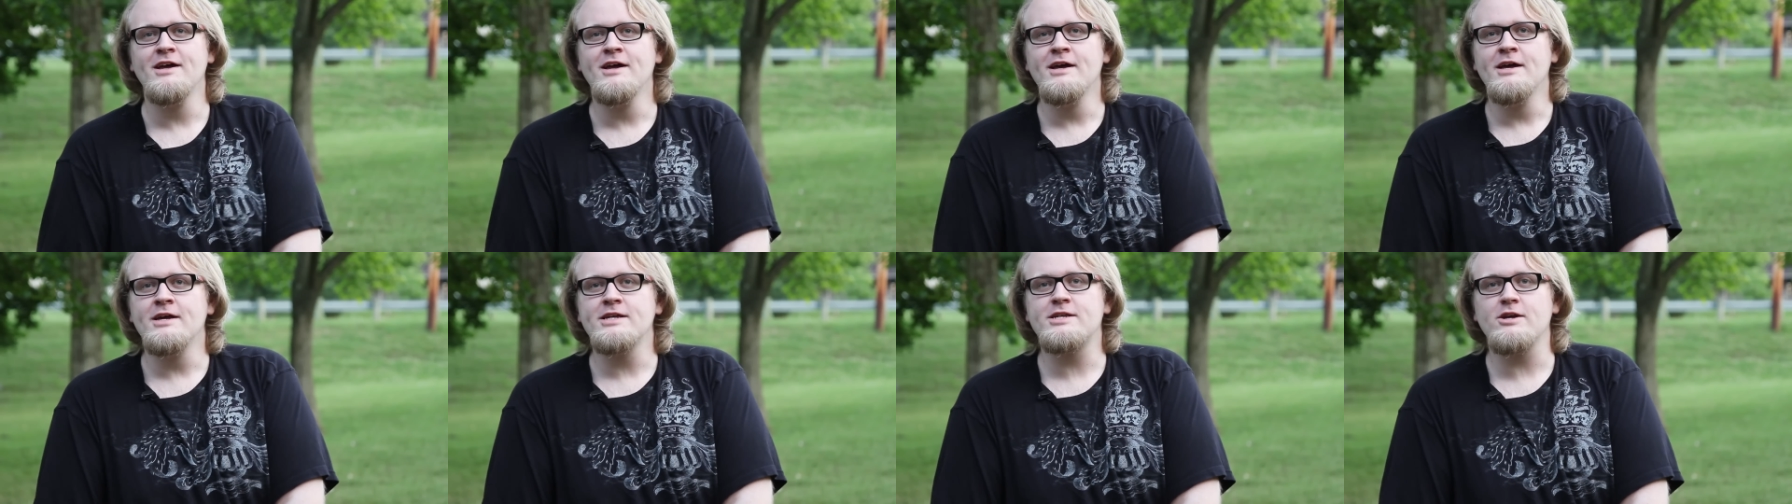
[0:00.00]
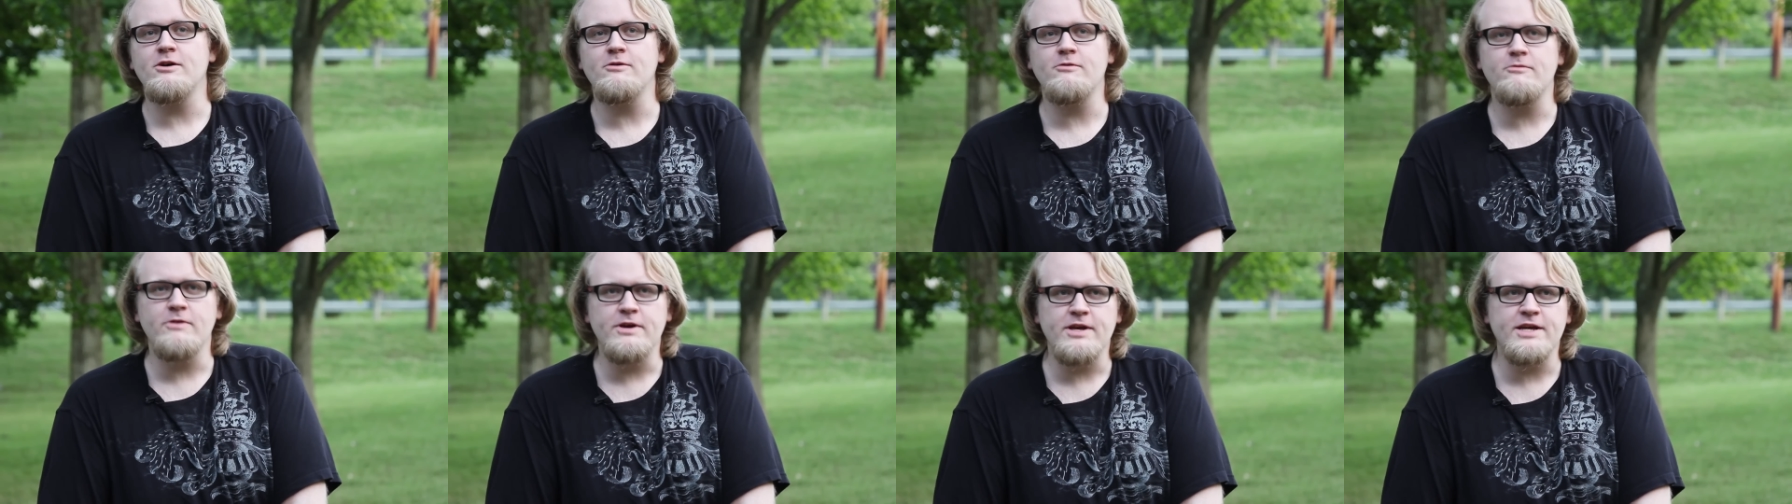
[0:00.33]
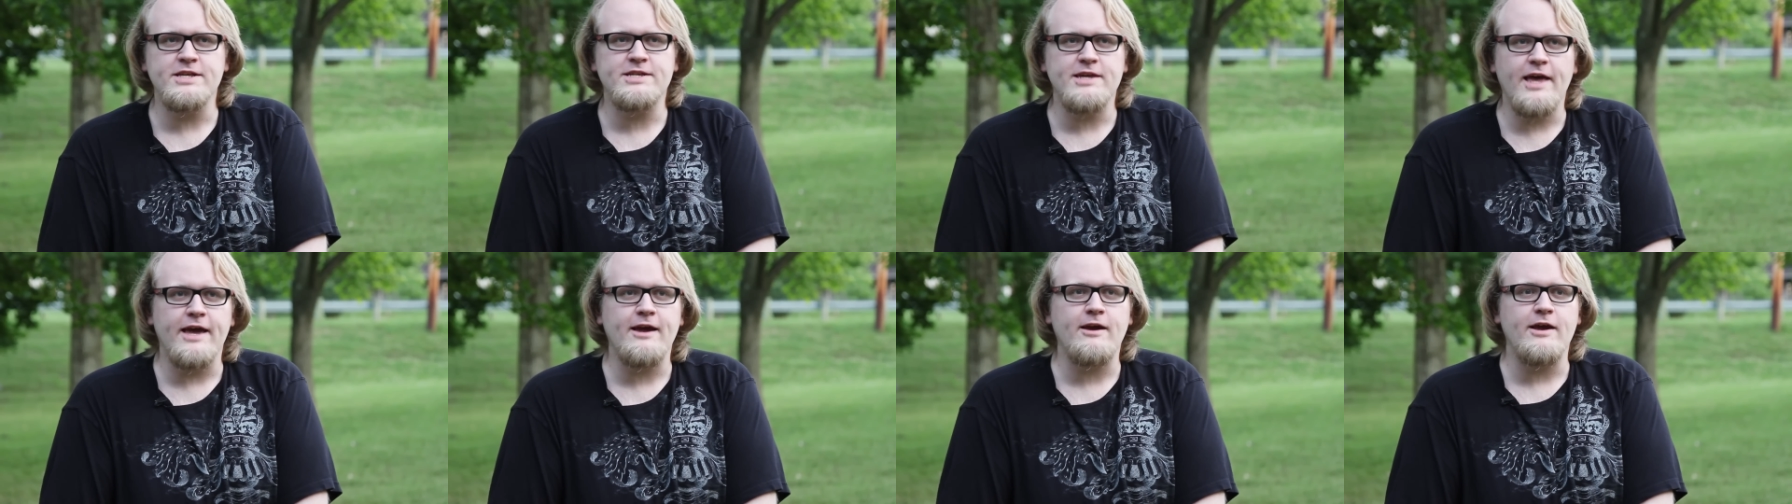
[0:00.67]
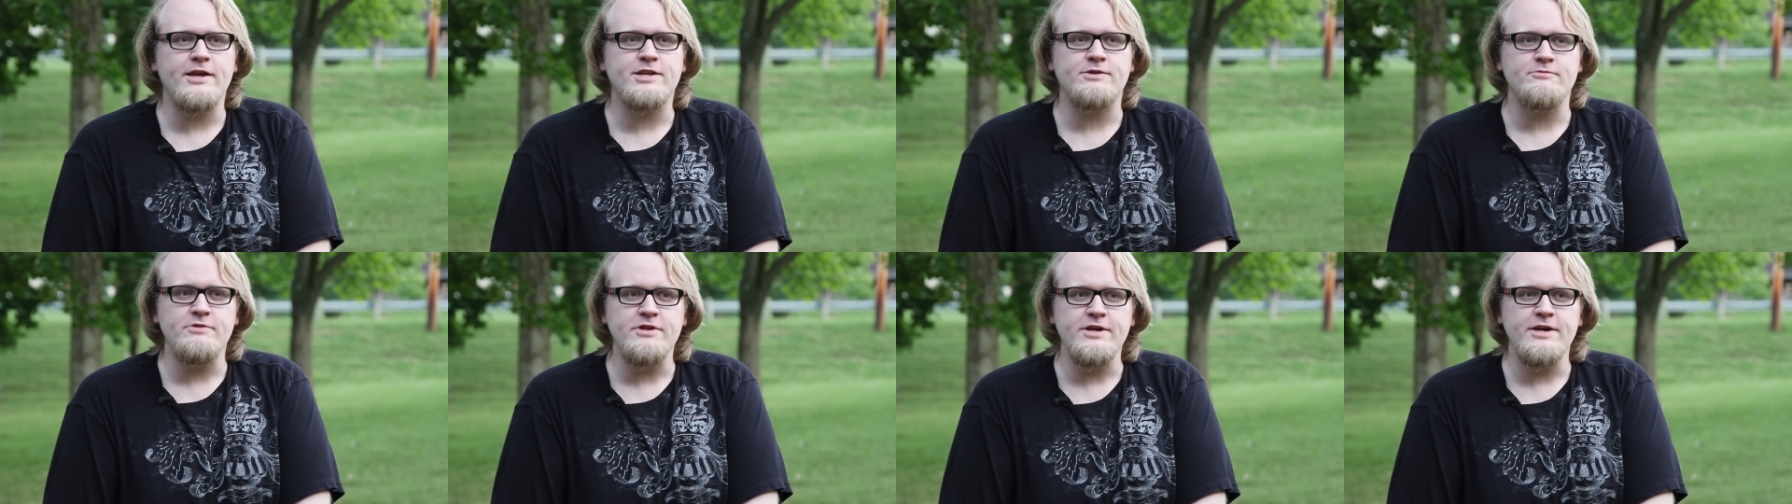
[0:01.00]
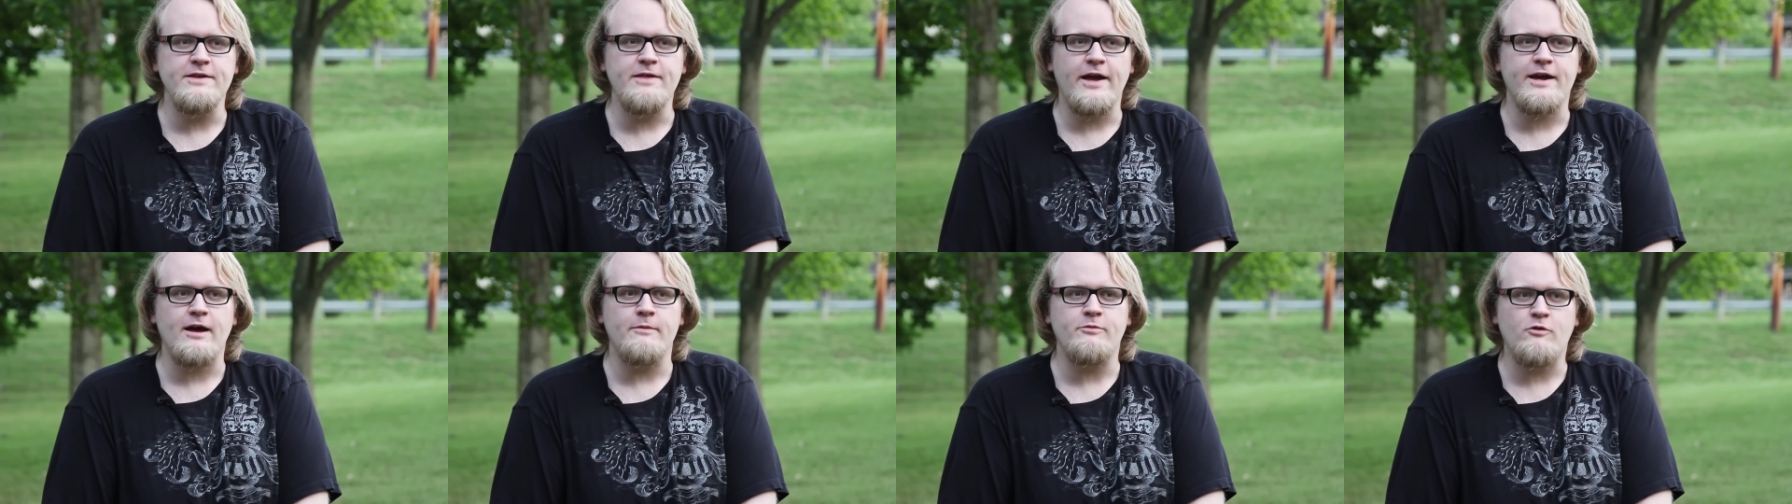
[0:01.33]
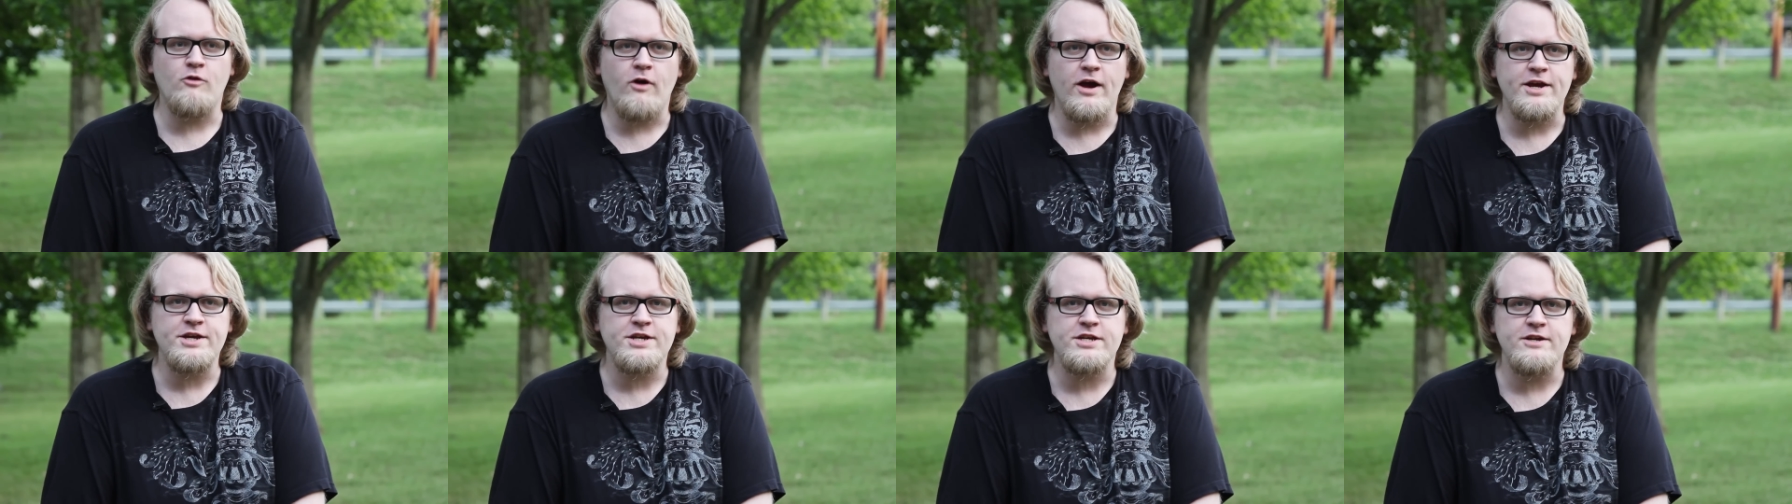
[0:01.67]
So it's really like a
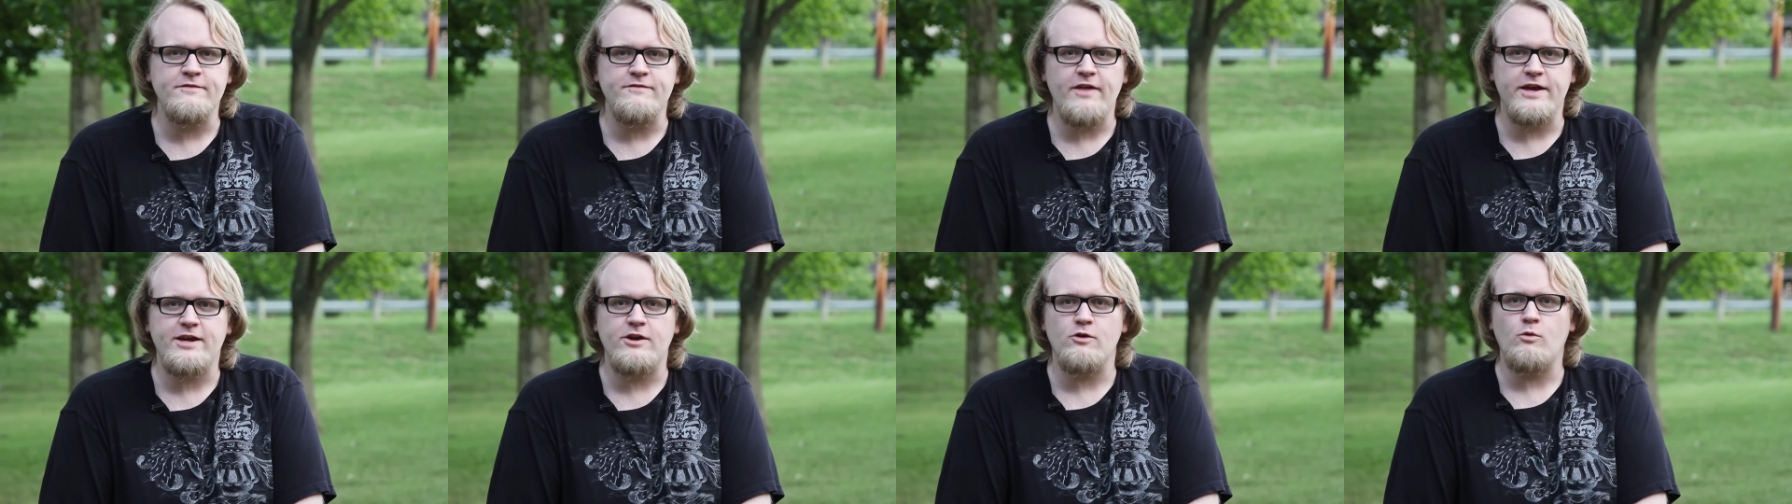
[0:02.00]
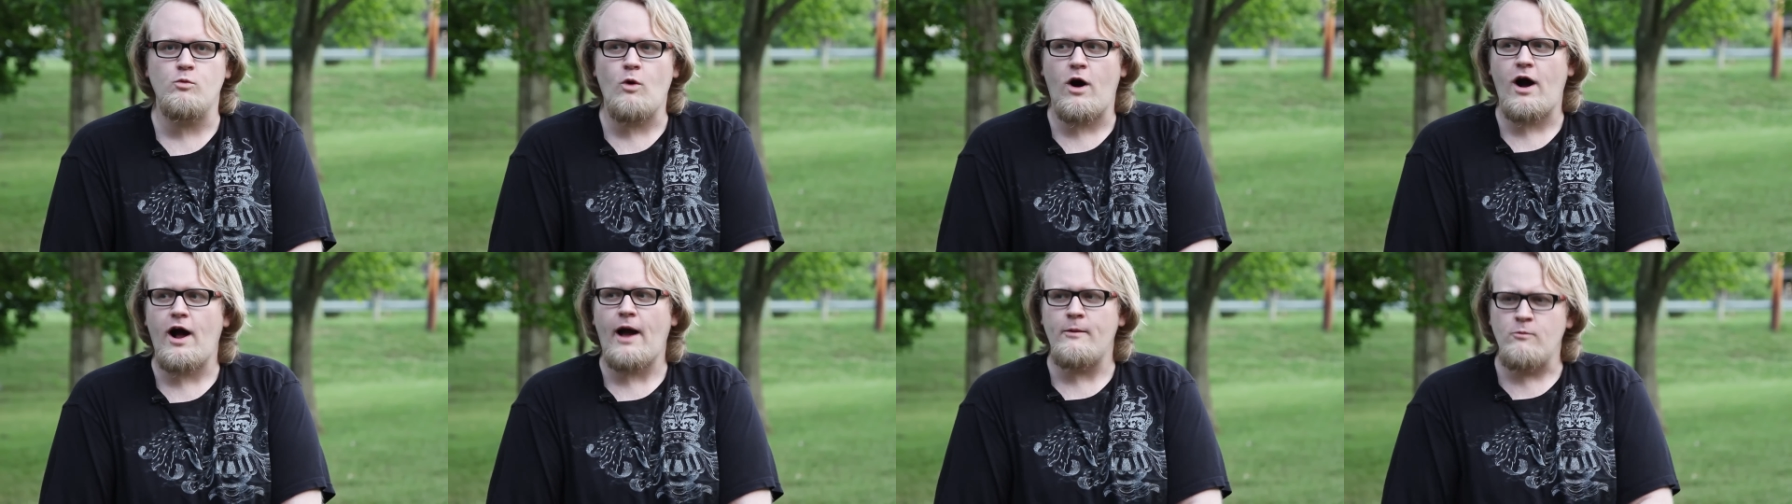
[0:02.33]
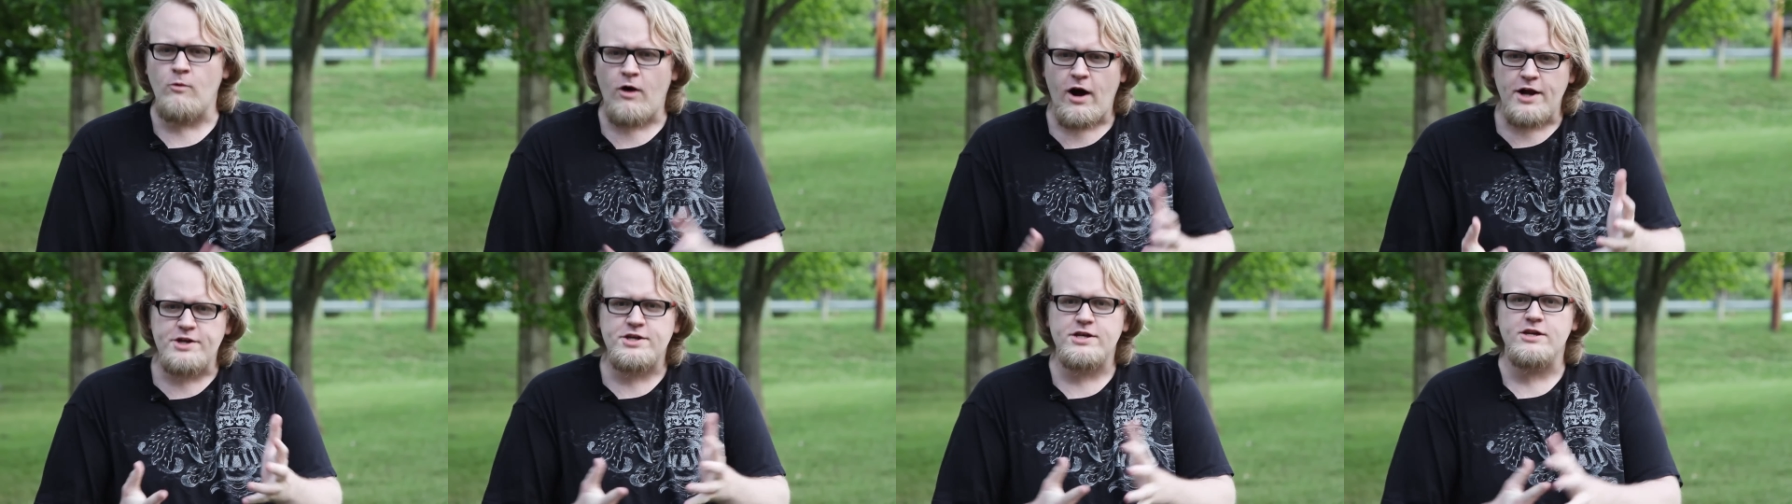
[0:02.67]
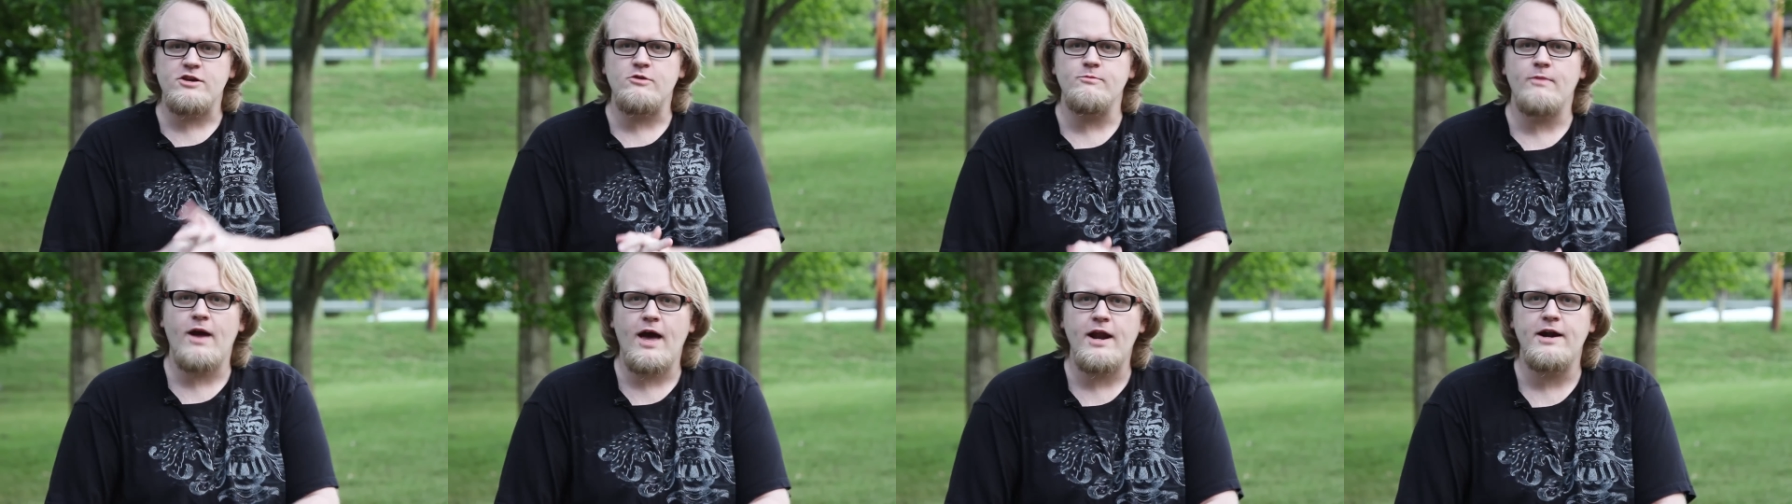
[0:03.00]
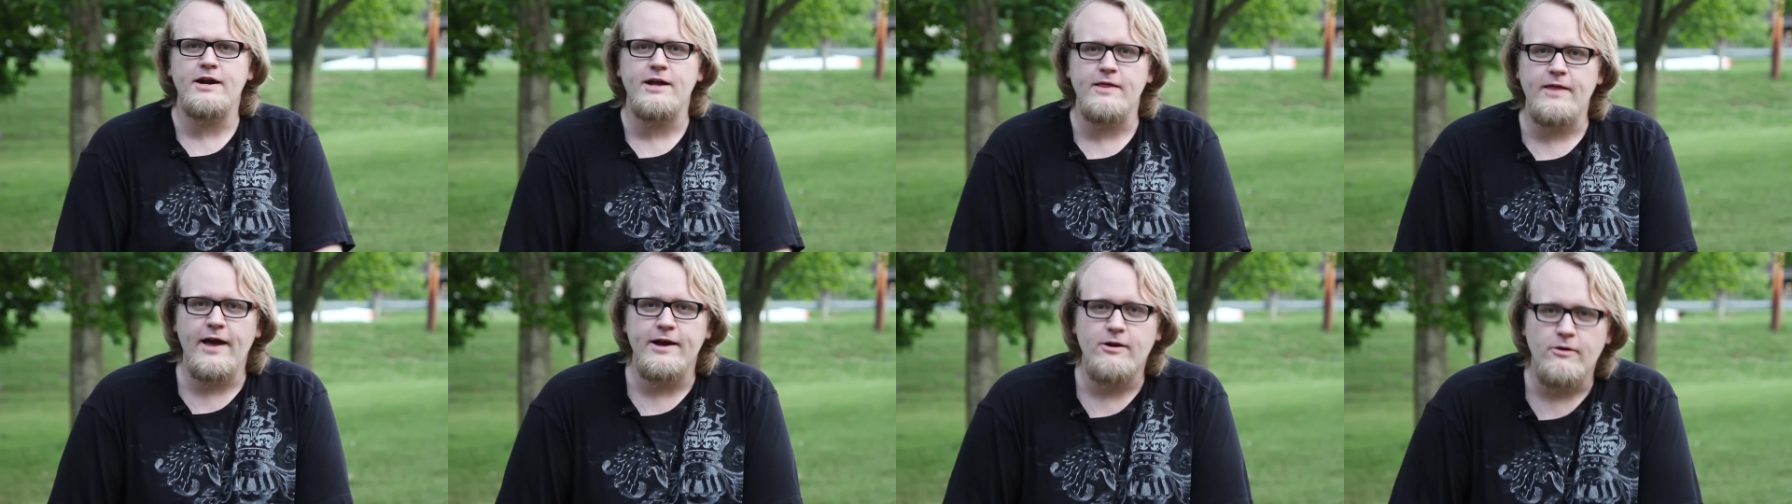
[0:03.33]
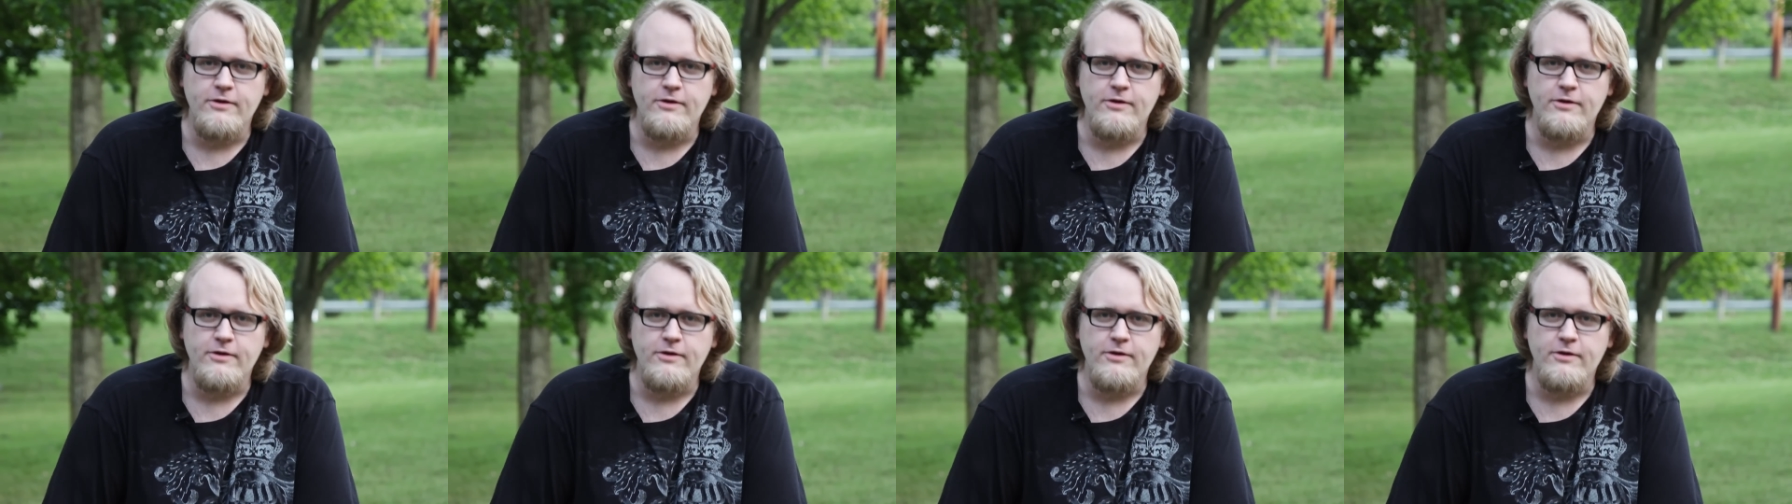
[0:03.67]
question of like I'm watching humanity like,